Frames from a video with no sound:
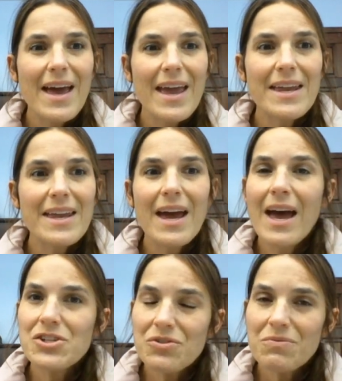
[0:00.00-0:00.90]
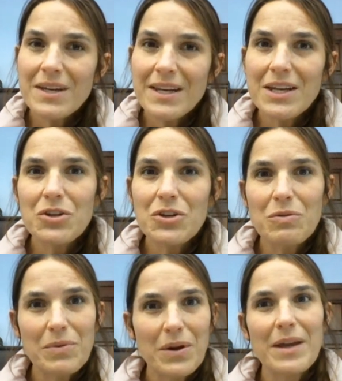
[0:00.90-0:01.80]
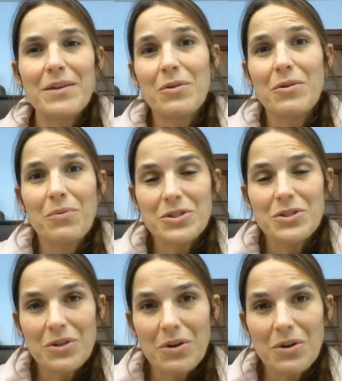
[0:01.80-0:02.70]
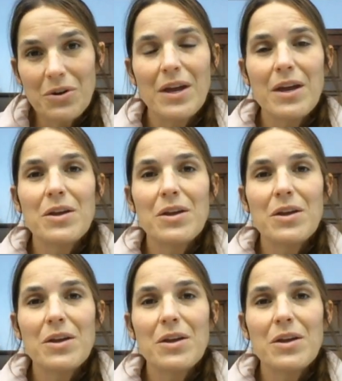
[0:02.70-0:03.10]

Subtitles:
And as you're reading in your book and you're showing